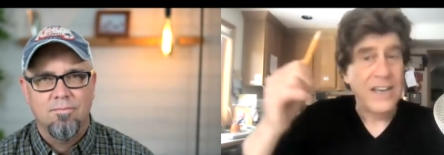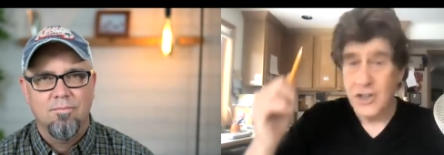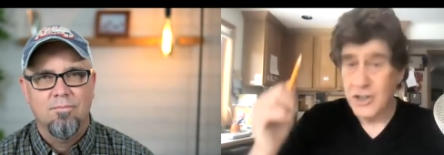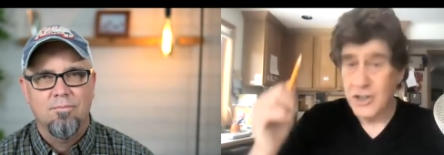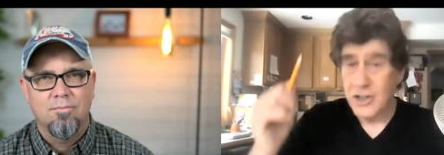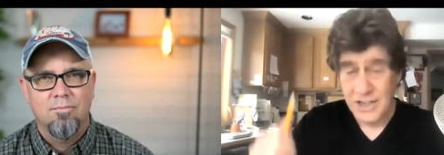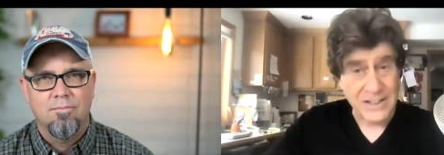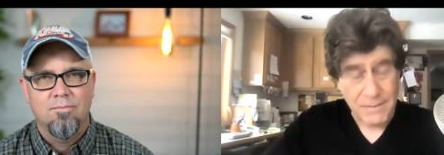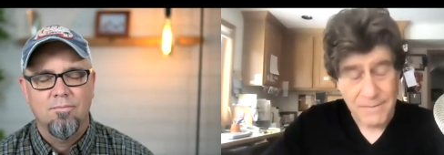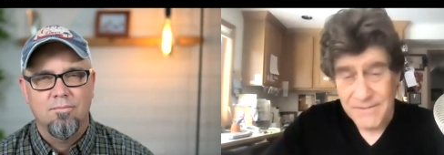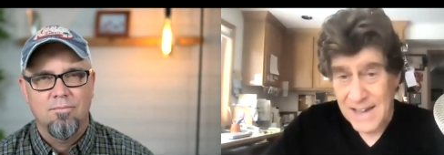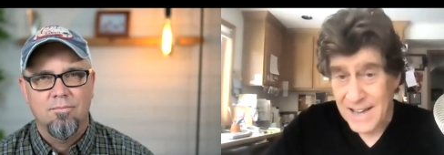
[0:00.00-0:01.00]
Speaker 1: Get Get
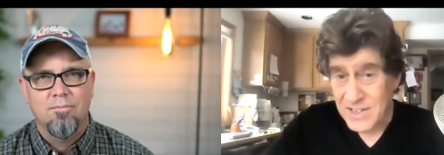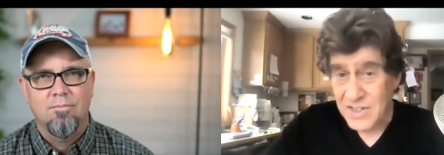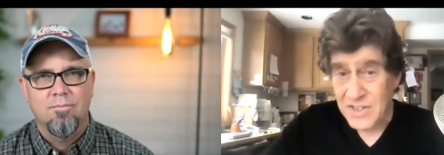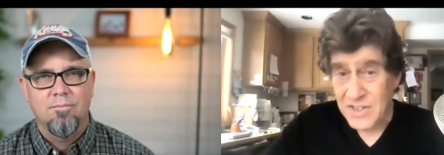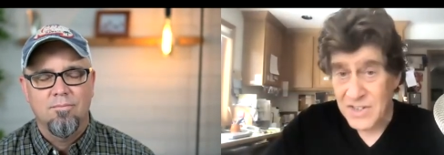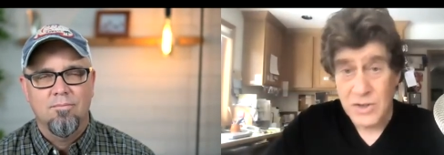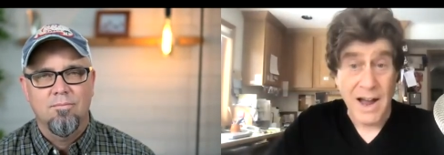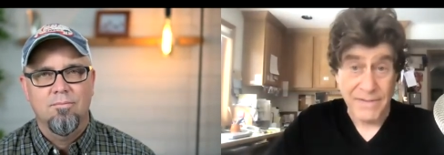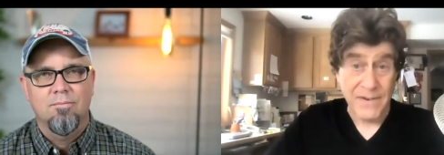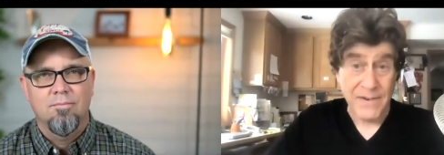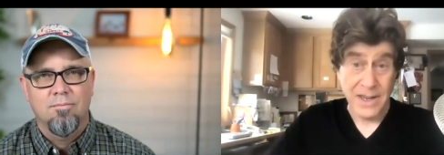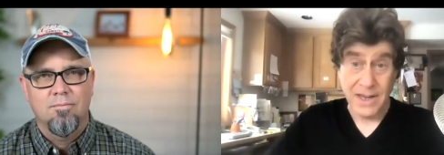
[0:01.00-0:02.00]
the fastest
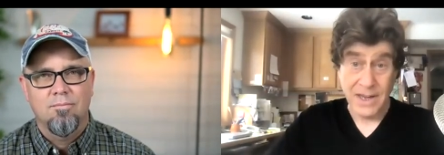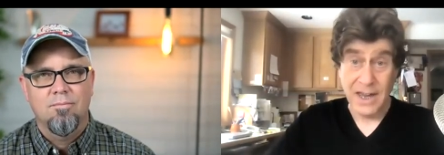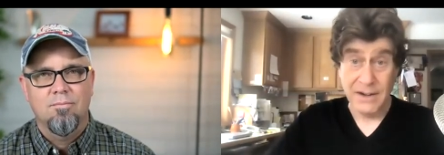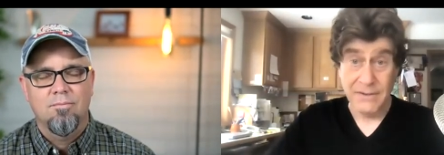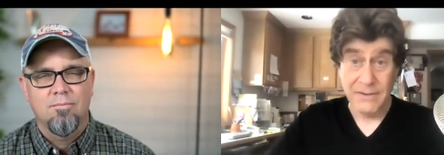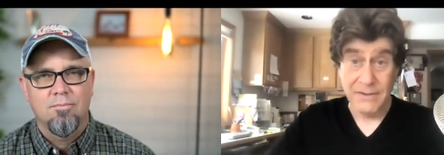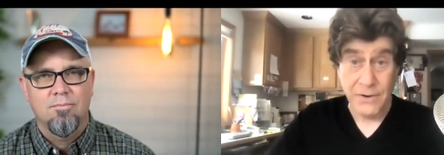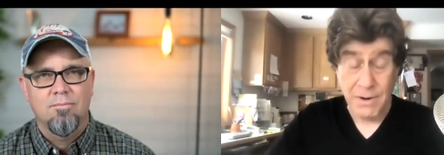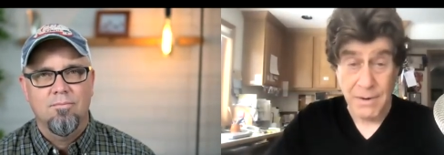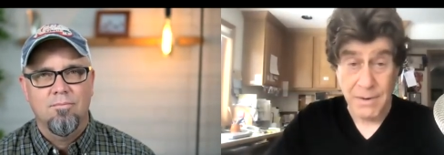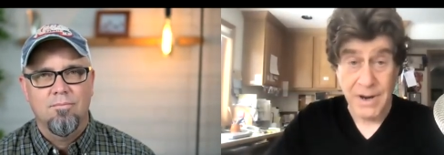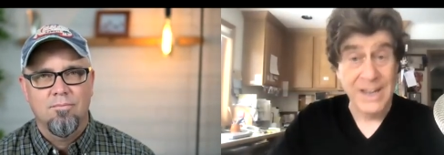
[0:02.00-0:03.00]
Wi-Fi you can for
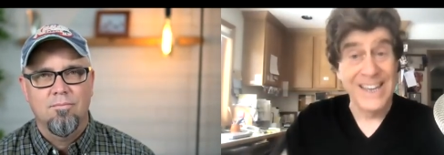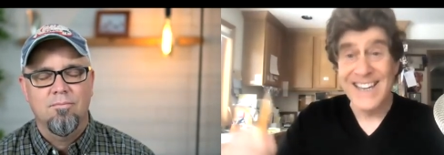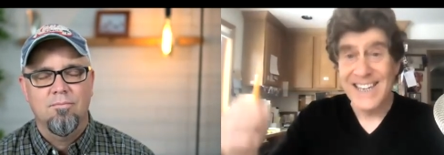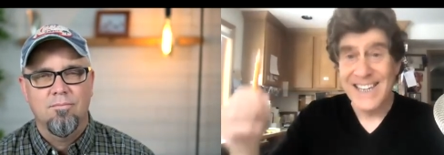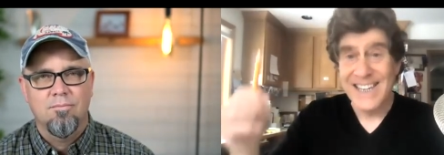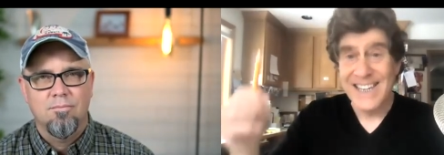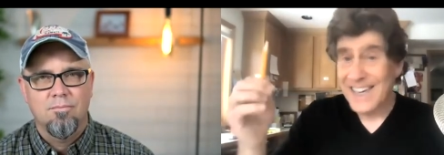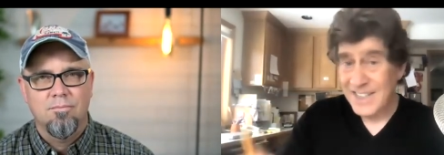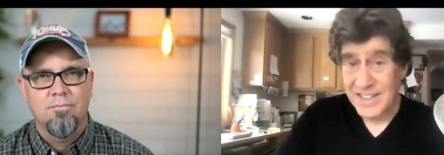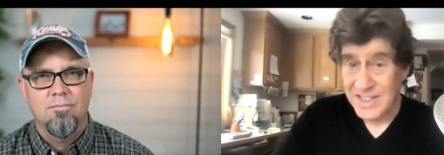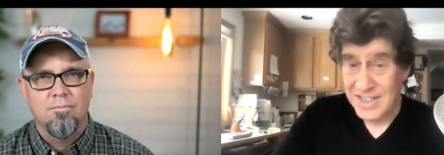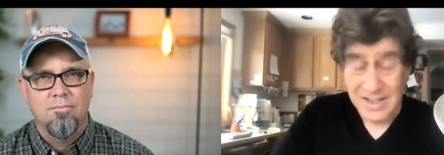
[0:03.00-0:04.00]
your area. Get a
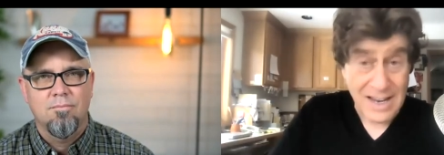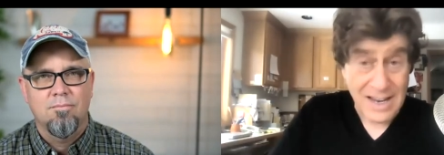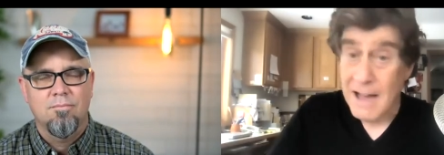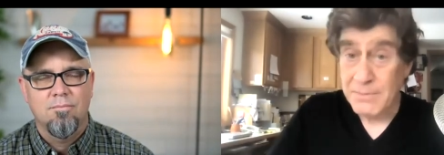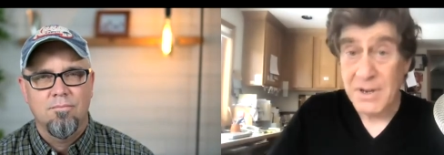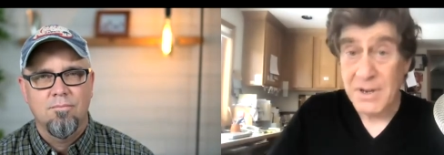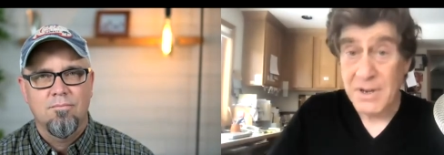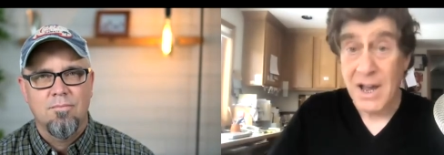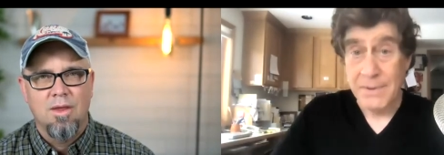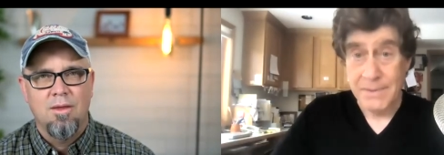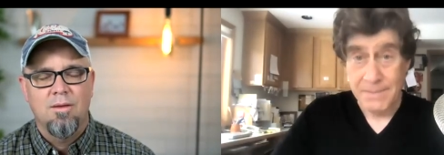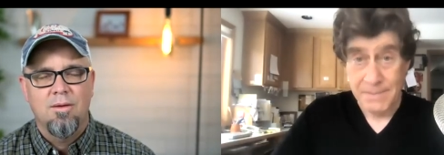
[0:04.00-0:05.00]
decent
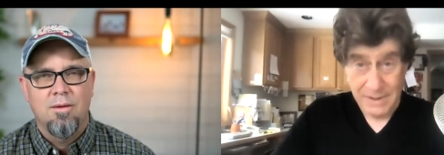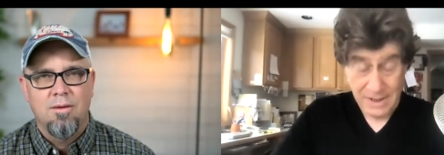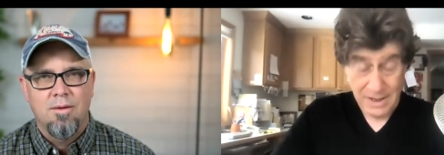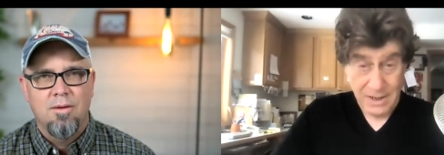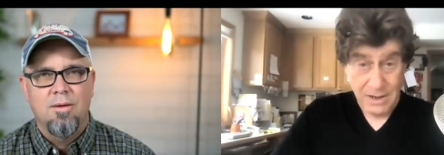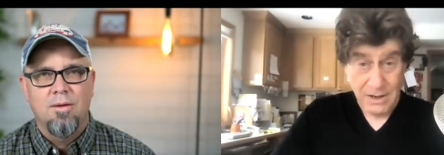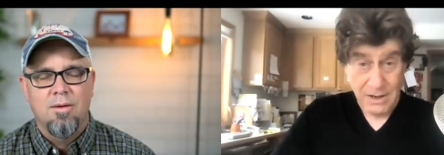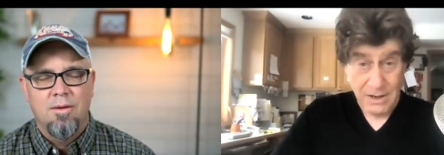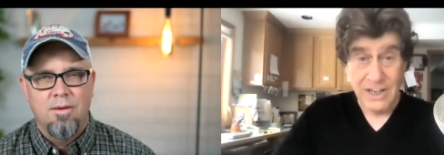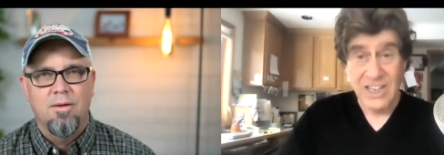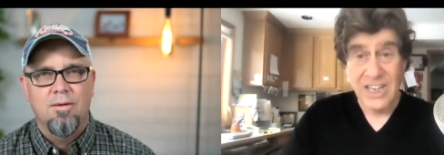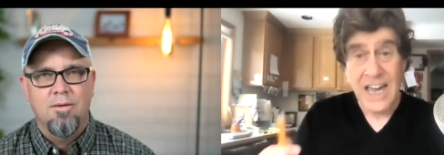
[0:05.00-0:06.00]
laptop.
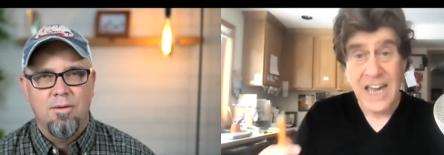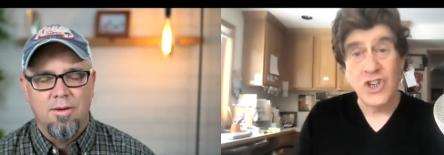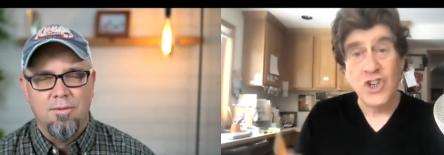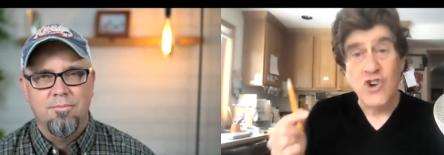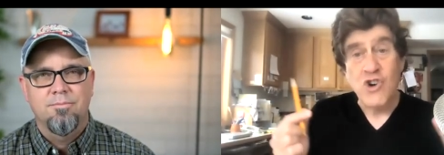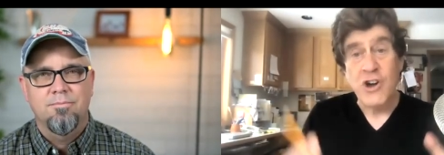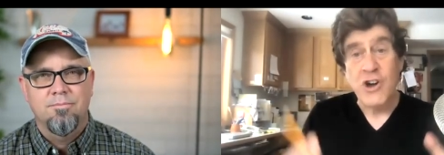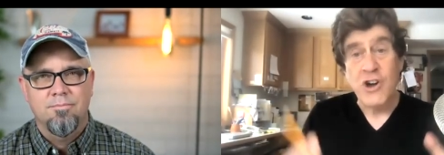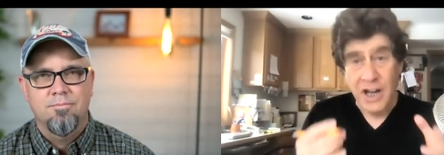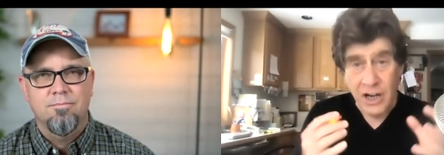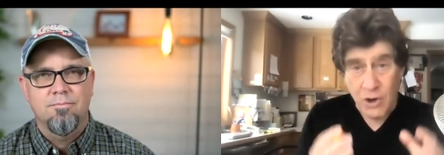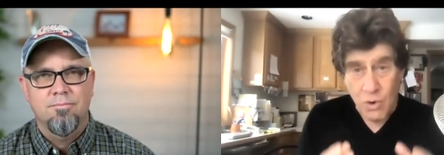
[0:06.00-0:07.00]
Okay. Get
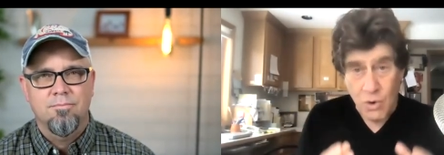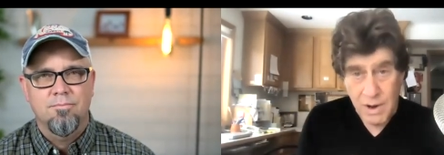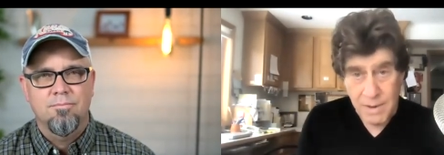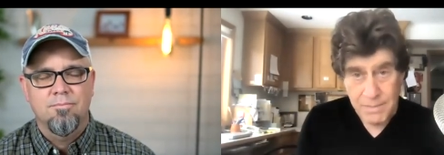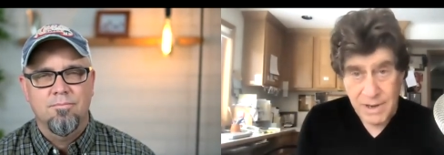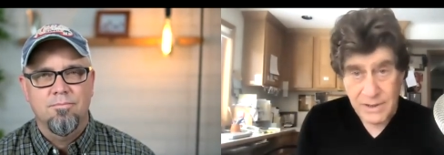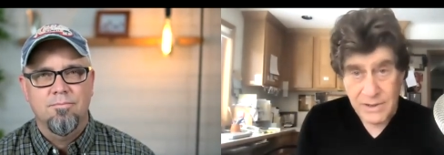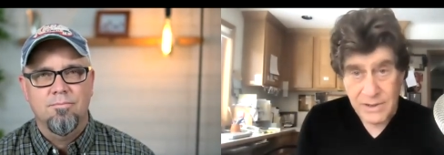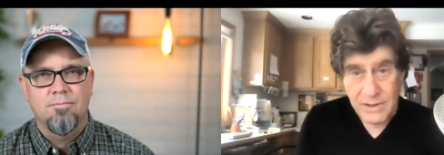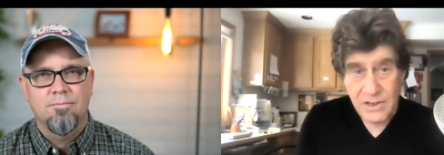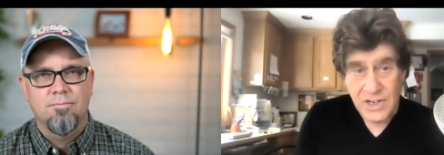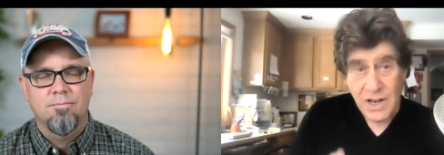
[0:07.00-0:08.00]
good equipment.
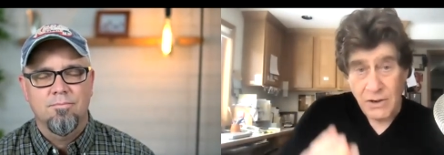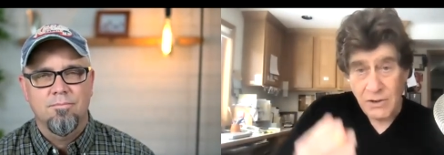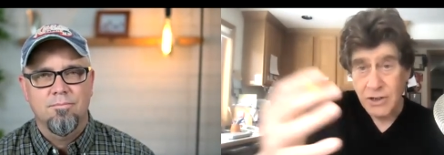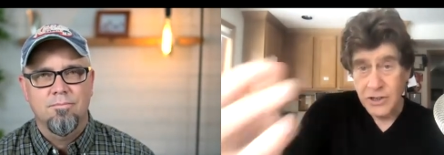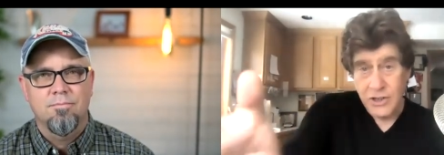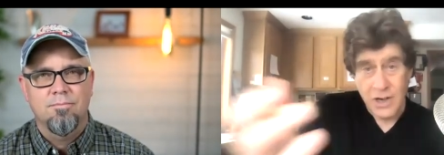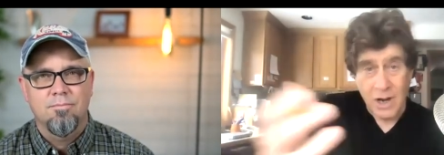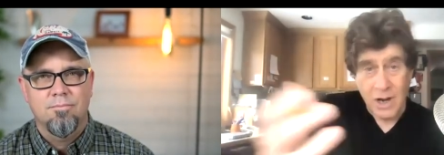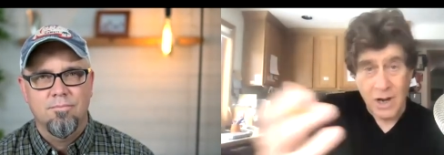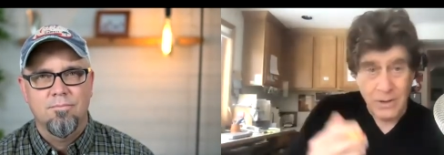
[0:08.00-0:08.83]
See how good Joe